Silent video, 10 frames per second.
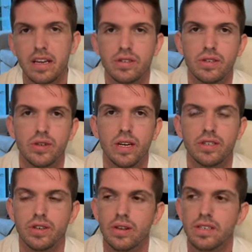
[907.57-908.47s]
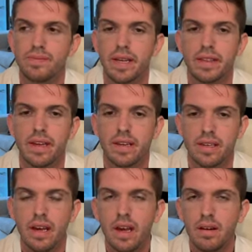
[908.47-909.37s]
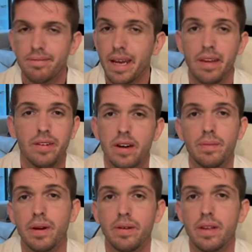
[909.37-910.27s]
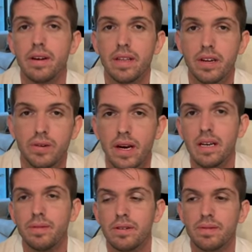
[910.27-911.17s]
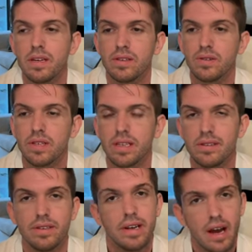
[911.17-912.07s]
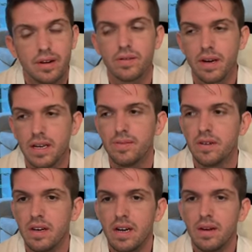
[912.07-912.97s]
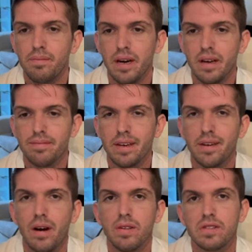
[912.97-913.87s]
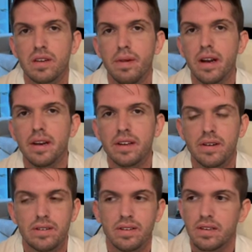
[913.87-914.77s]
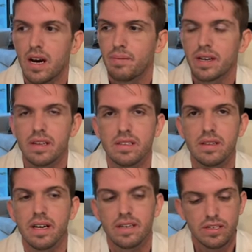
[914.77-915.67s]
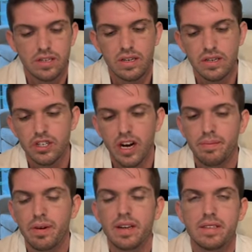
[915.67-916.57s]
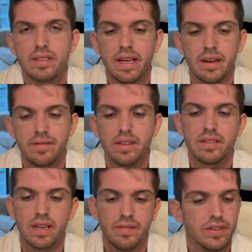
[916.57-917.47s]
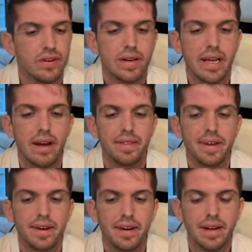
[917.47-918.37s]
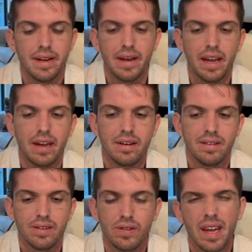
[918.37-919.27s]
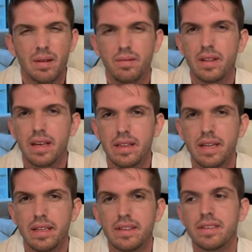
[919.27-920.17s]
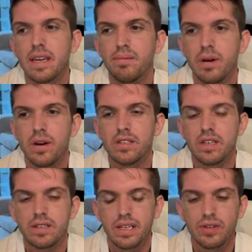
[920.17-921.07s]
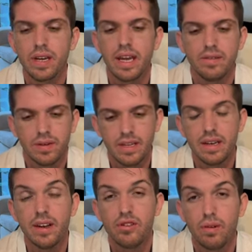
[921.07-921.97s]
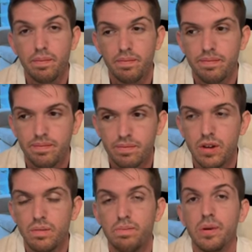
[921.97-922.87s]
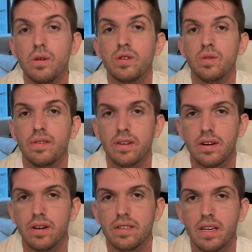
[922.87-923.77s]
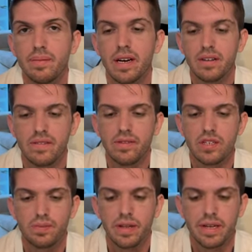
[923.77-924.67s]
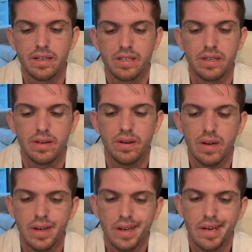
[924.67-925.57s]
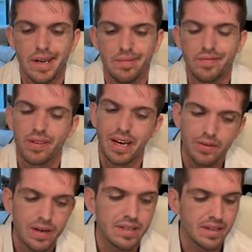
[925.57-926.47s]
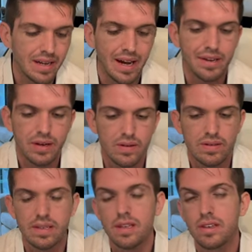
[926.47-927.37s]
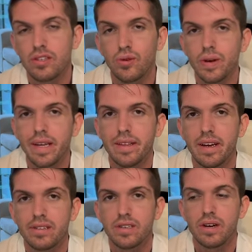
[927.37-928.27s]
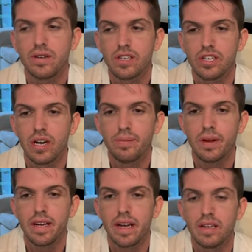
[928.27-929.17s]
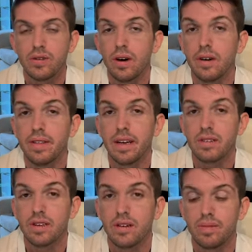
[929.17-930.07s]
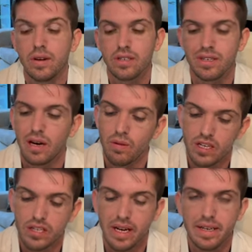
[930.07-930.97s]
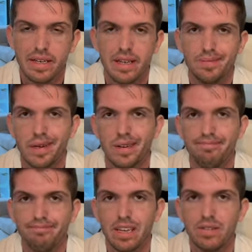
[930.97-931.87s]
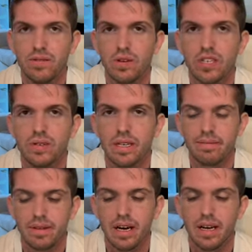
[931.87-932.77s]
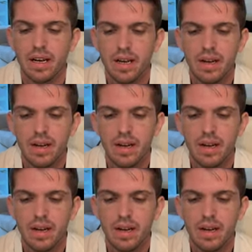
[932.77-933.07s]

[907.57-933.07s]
National Treasures, all these big things. Yeah, they're not going to be really all that gradable because those sets are not gradable. But, you know, all those commodity cards like Optic and Select is just going to drive prices down for the stuff that's already out there. And you can't likely get the same margins as you can with the initial, you know, boost whenever cards come out of the first player. So for that reason, I don't see this $28,000 extrapolating out to a $100,000 margin. I wish that I did, but unfortunately not.